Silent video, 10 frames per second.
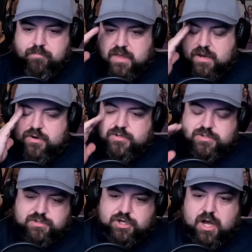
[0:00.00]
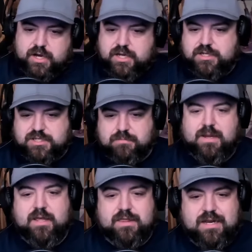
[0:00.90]
Here's Johnny
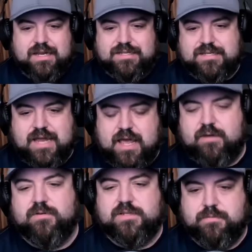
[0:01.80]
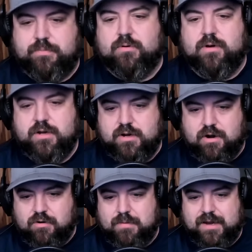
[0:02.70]
Smith and his dad was deported and
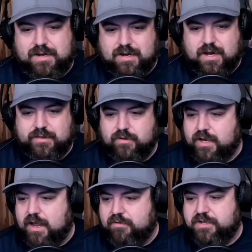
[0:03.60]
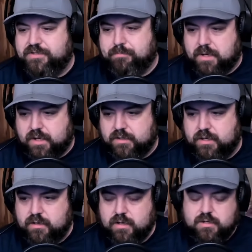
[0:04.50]
oh my God, look at how he's bawling.